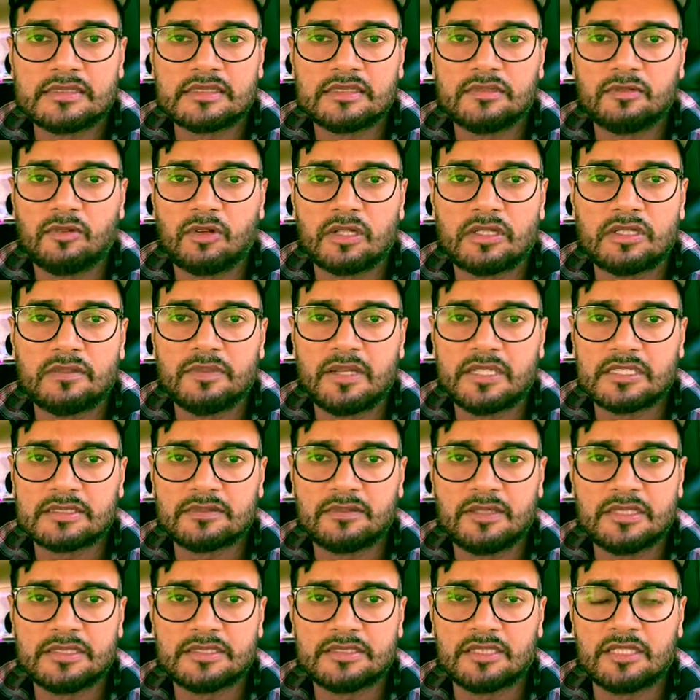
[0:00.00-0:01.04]
one of the best
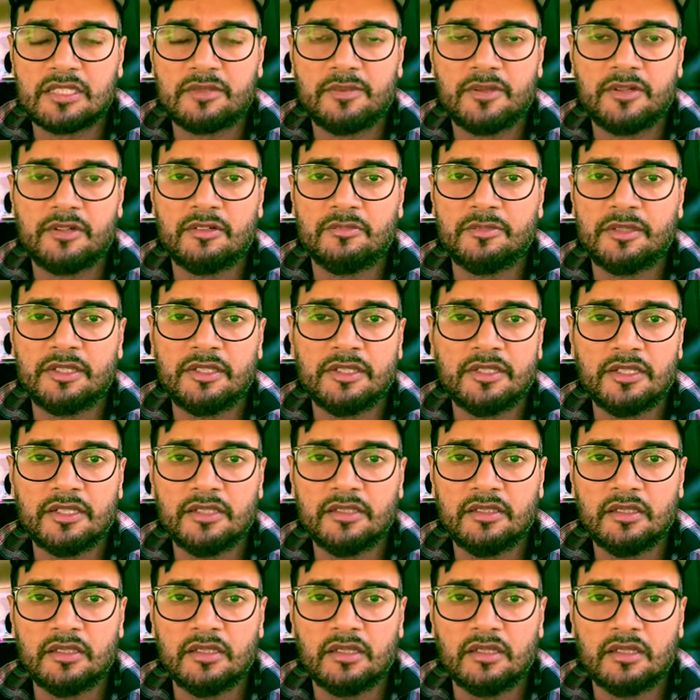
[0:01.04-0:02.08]
ways to keep your
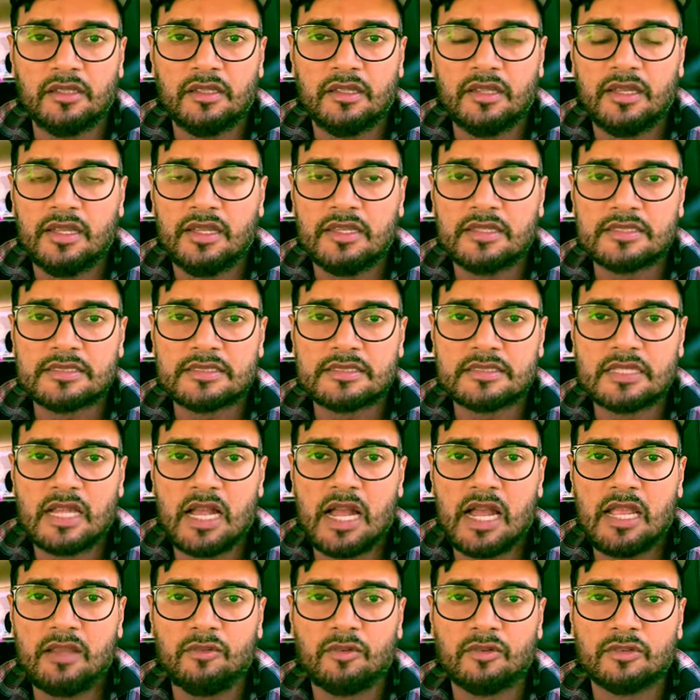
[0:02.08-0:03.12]
immunity. Is
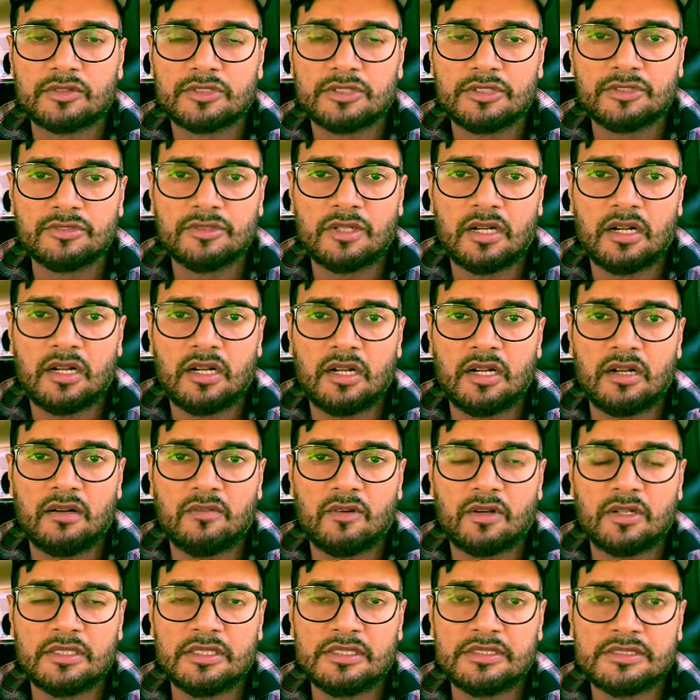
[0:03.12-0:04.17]
I will do
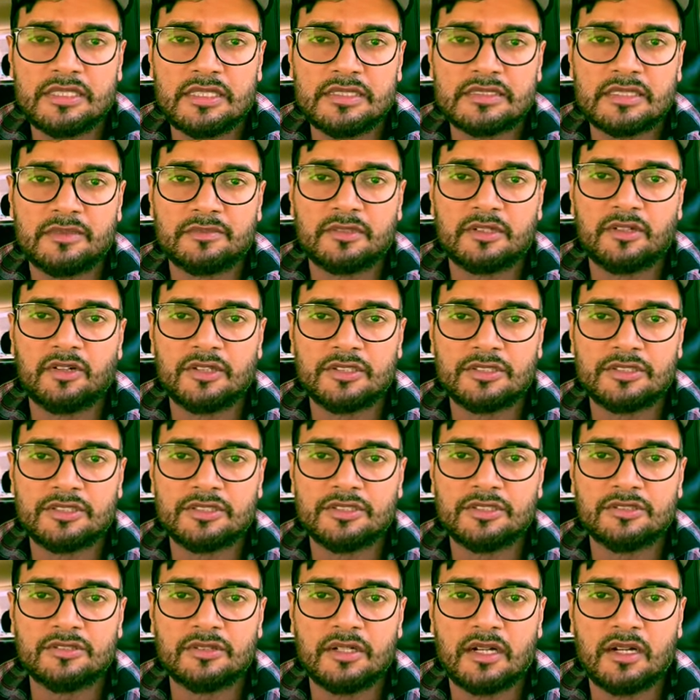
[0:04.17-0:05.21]
one of these days. I'm going to
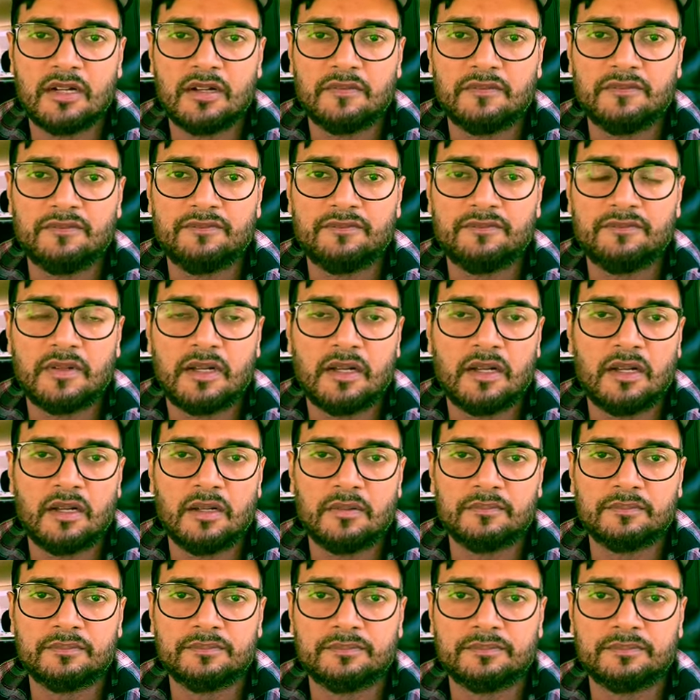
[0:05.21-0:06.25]
do a
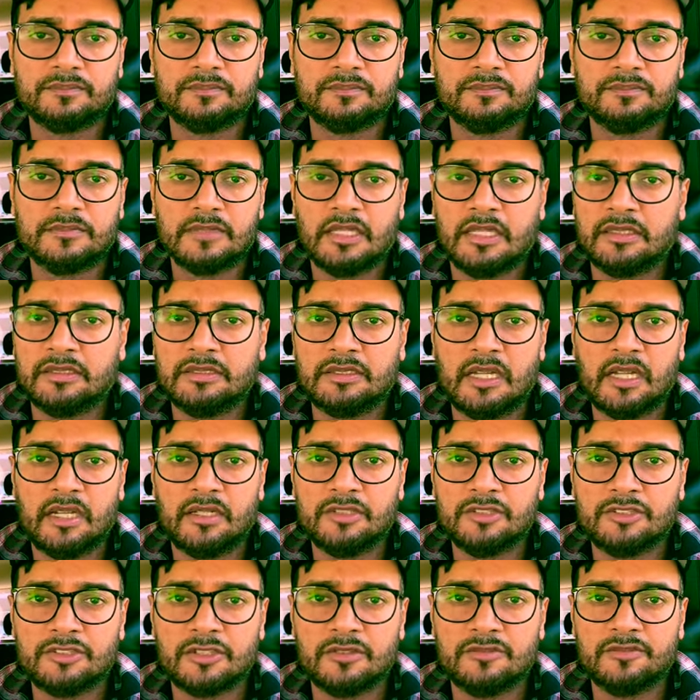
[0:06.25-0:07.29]

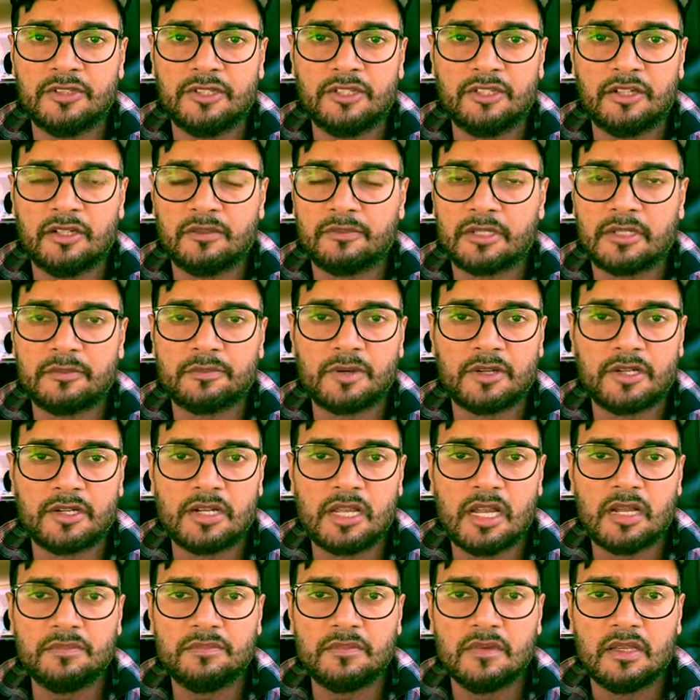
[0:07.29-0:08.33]
YouTube video, and I'm going to put it
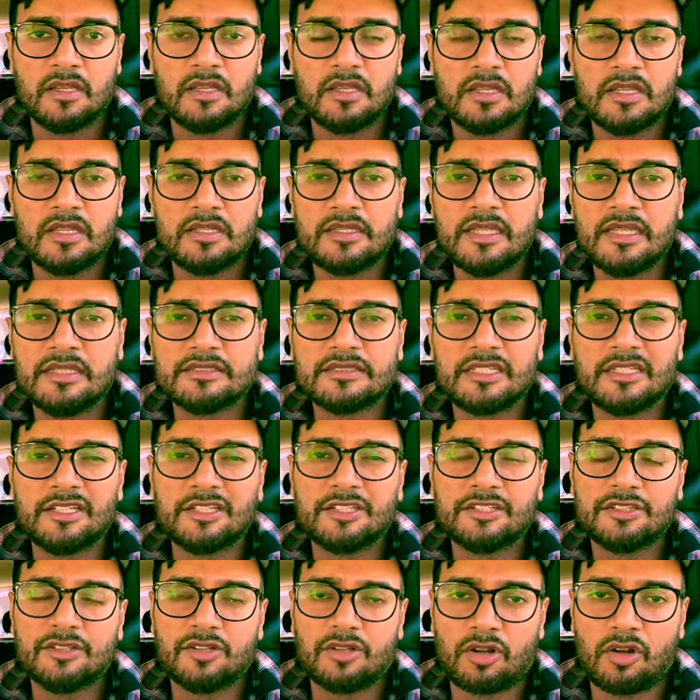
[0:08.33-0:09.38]
up. Things that you
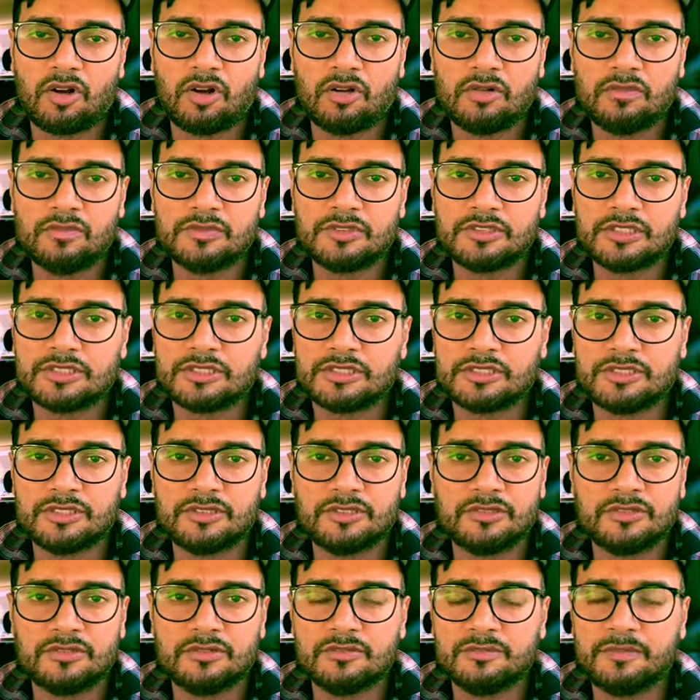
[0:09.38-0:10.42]
can do at home. Just
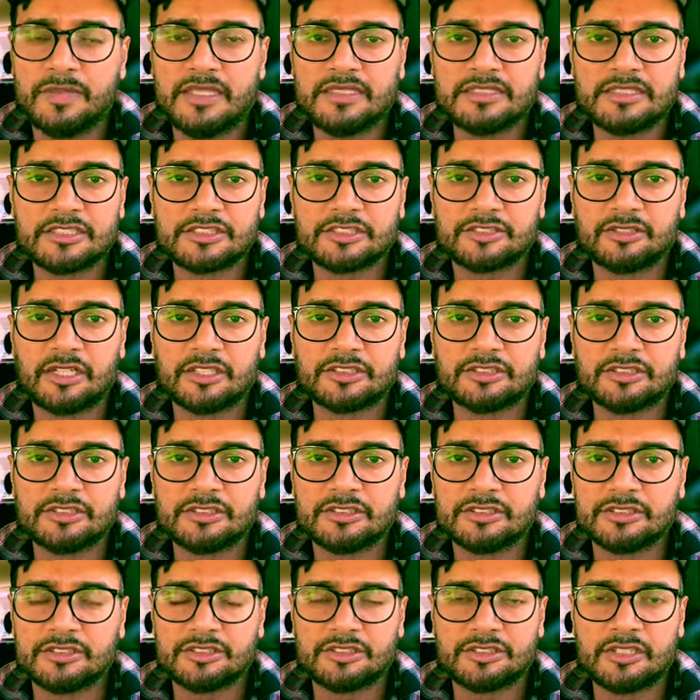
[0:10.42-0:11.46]
do basic
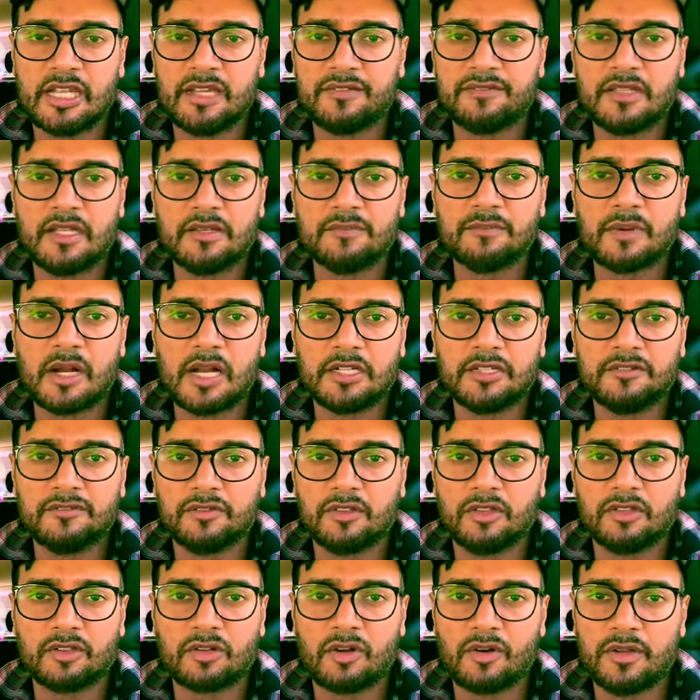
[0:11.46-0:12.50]
stretches, just to have that body
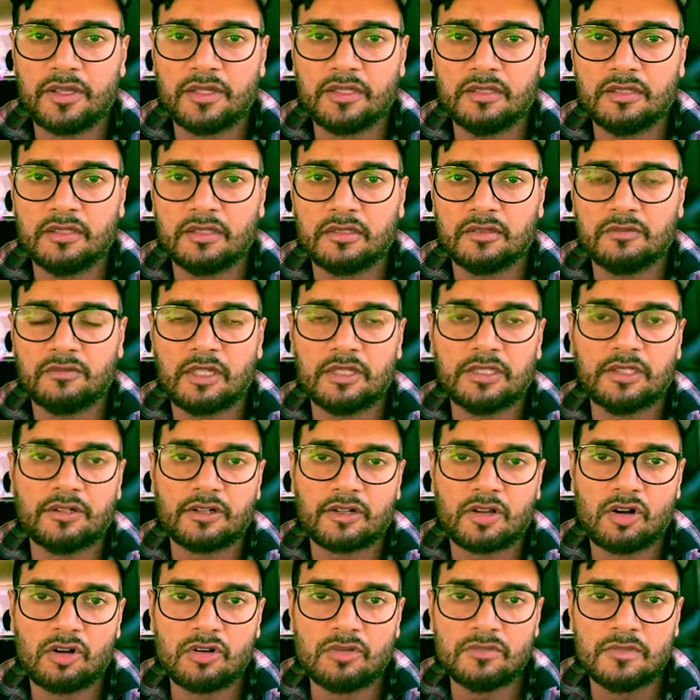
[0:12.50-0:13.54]
flow going while you're at
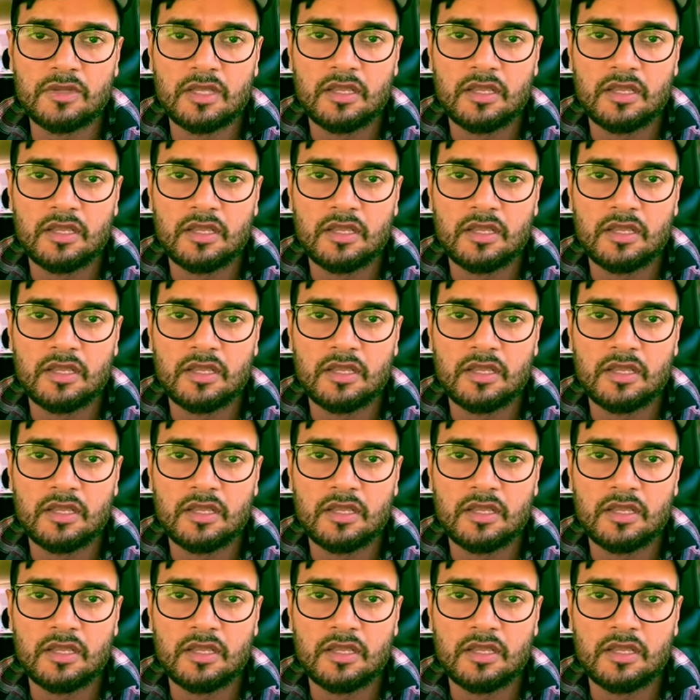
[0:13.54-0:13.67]
home.